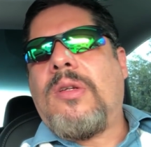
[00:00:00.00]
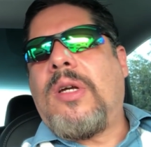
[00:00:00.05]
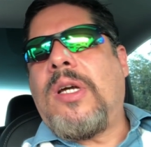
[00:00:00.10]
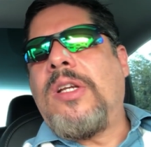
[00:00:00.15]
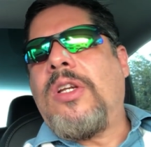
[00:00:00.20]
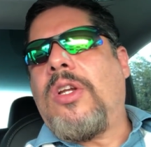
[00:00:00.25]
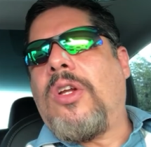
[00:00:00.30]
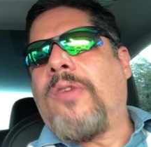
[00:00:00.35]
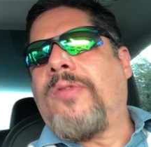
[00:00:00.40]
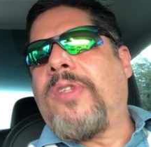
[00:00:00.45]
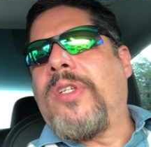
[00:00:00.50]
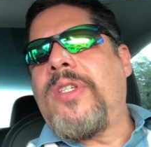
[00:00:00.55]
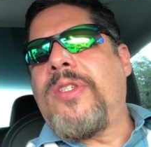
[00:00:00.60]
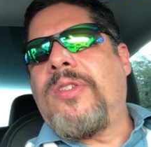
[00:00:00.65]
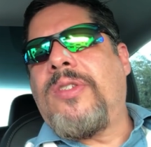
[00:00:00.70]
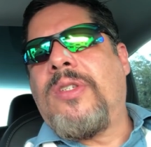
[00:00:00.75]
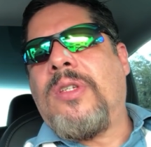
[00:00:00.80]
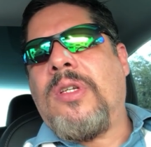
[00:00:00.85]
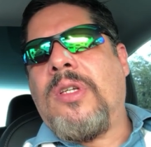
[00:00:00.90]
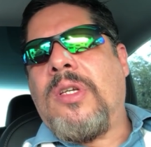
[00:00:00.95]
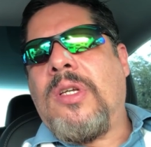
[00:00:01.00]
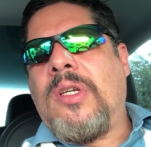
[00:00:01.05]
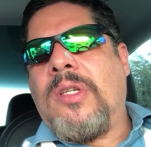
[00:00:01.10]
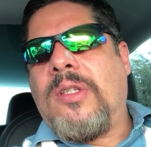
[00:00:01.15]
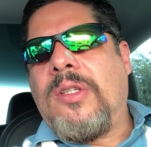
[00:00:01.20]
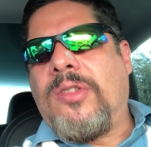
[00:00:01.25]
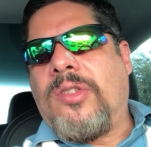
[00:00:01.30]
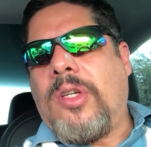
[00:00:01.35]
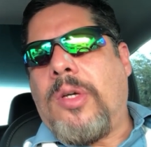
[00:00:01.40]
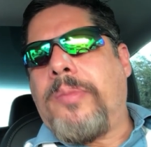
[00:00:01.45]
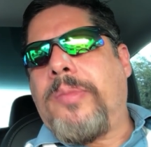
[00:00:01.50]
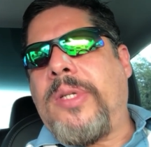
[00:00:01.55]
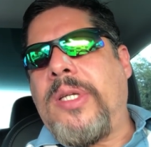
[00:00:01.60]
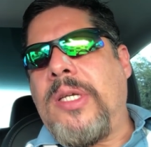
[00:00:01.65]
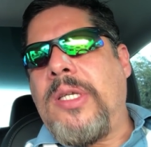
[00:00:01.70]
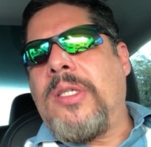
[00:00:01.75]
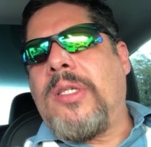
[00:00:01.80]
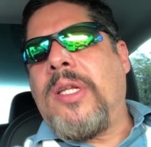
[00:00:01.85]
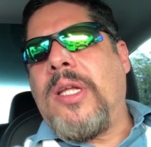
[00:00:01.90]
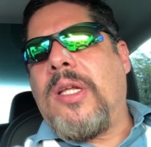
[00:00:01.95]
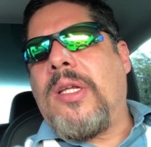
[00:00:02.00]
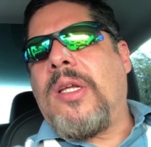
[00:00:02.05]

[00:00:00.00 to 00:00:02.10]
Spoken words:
I love this. This update